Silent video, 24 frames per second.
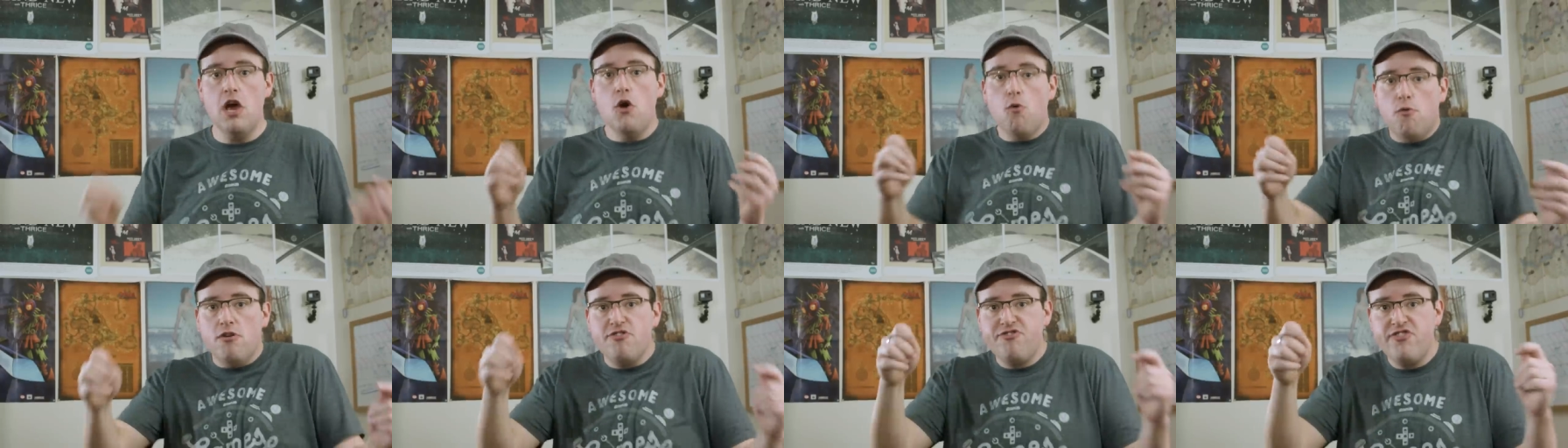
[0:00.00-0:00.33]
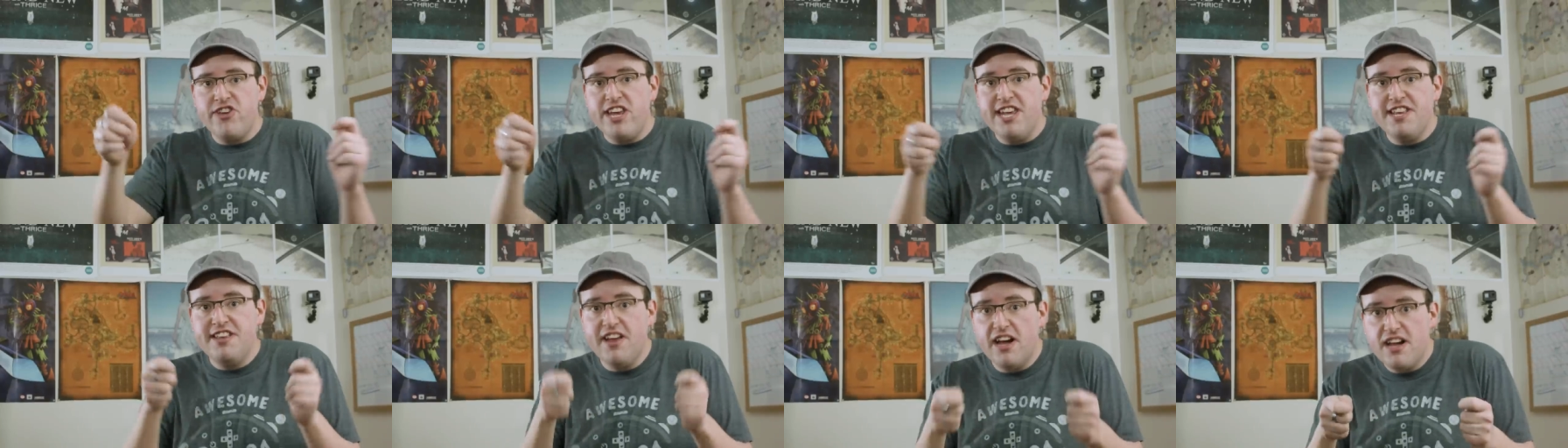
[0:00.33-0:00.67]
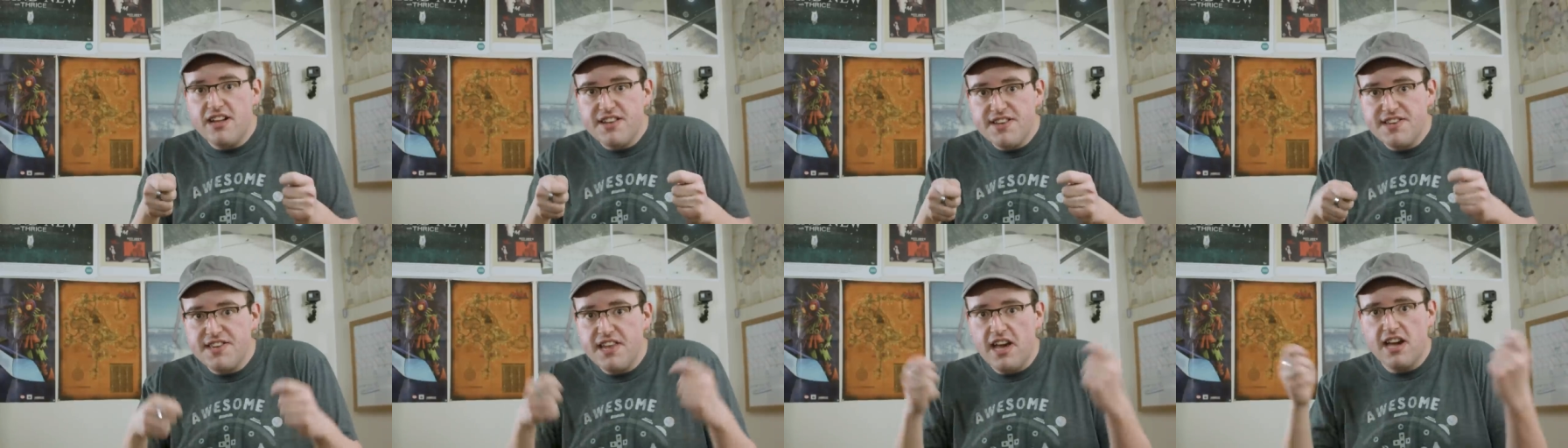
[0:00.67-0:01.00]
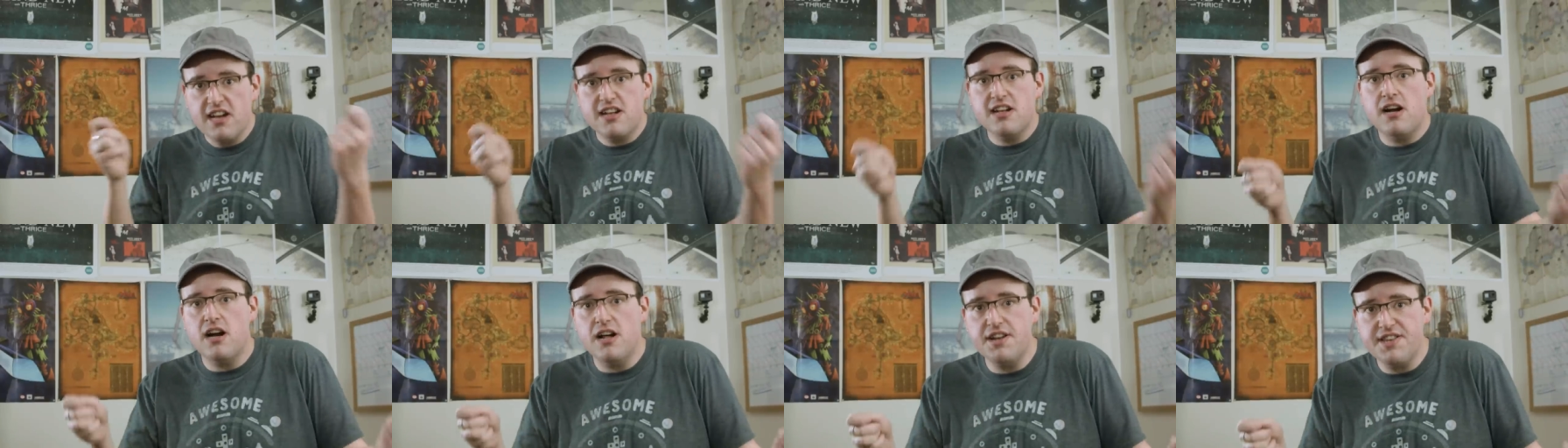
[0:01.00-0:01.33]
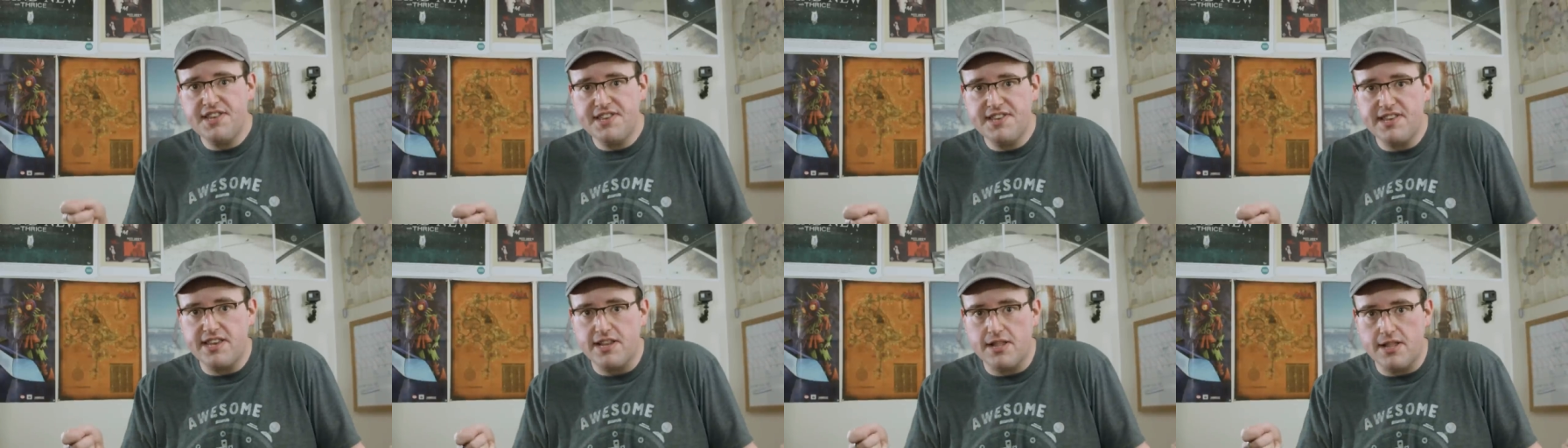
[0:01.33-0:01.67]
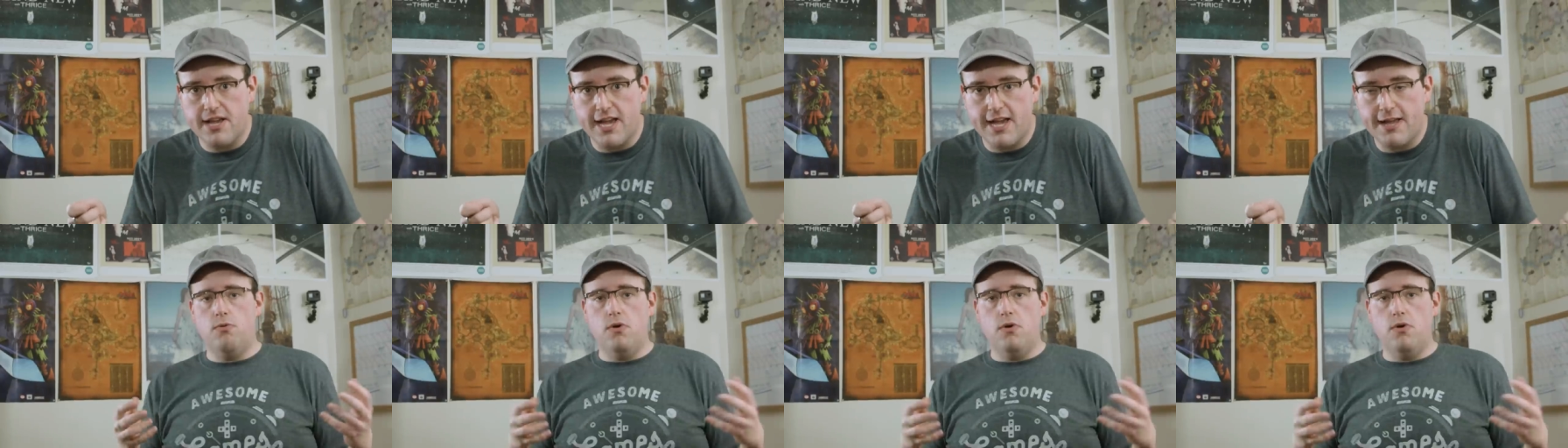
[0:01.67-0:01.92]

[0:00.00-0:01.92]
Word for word: which he does constantly.